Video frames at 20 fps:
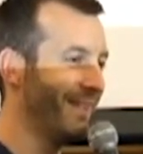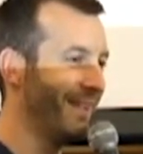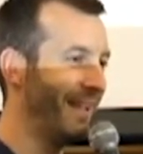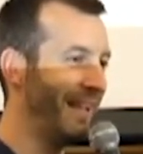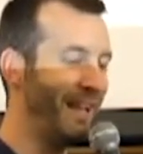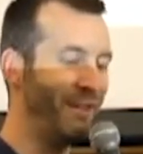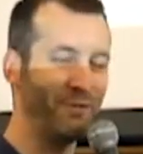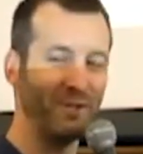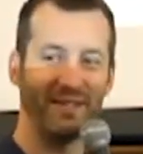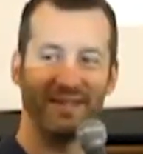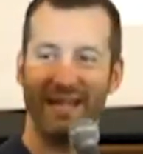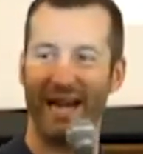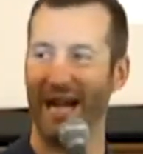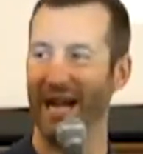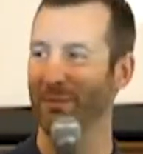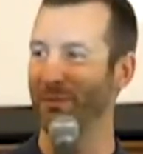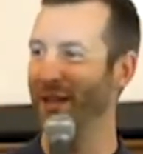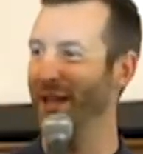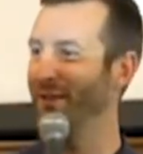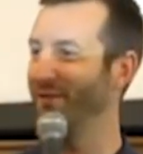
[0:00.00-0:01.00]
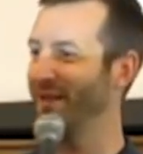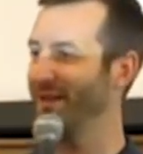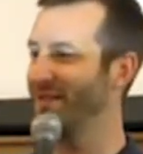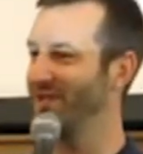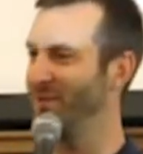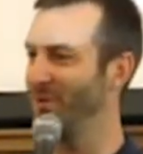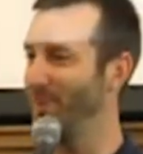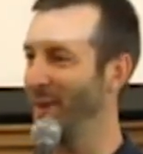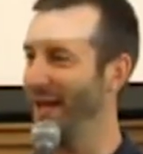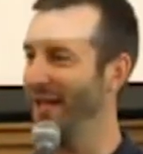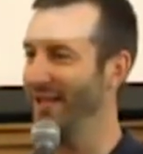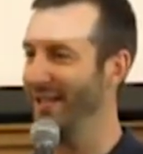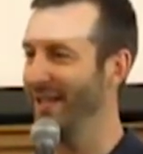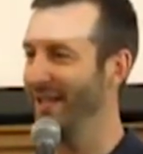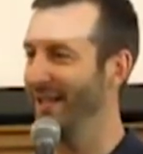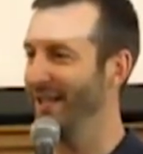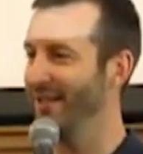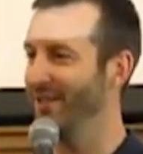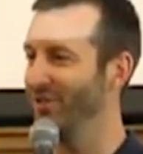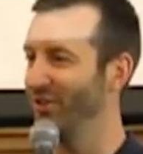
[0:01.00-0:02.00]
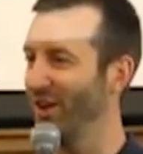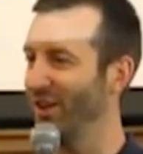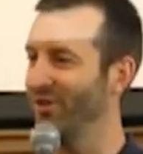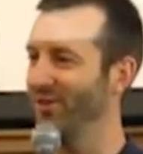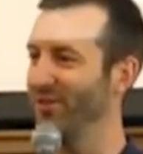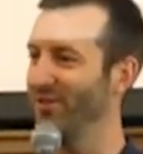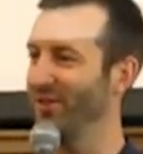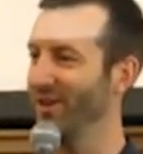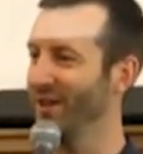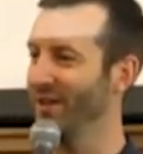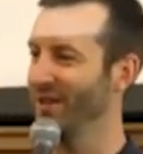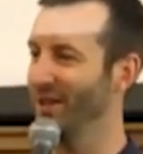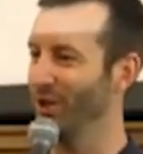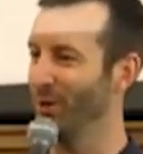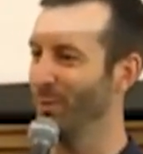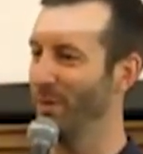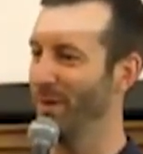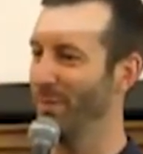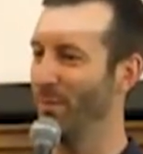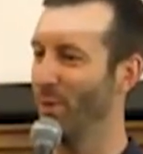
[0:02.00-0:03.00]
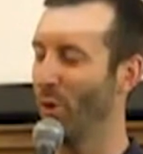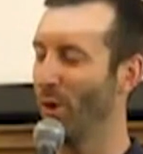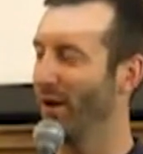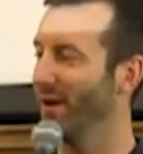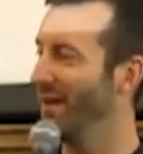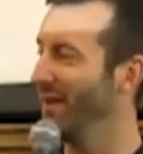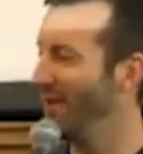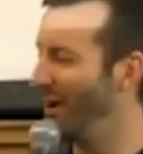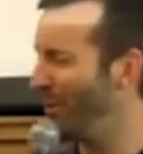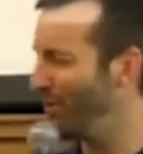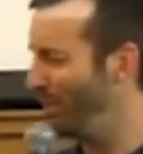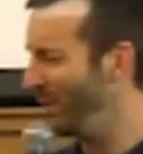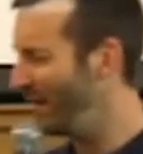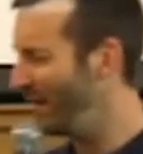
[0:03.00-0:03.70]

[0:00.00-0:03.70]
and every time they have expanded it just a little bit more, and they've helped